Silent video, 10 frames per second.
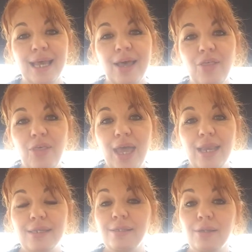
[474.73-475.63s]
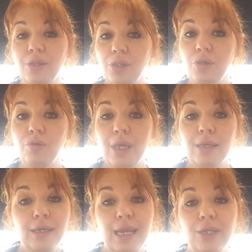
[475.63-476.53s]
that you can
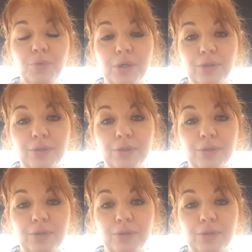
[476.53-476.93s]
connect with.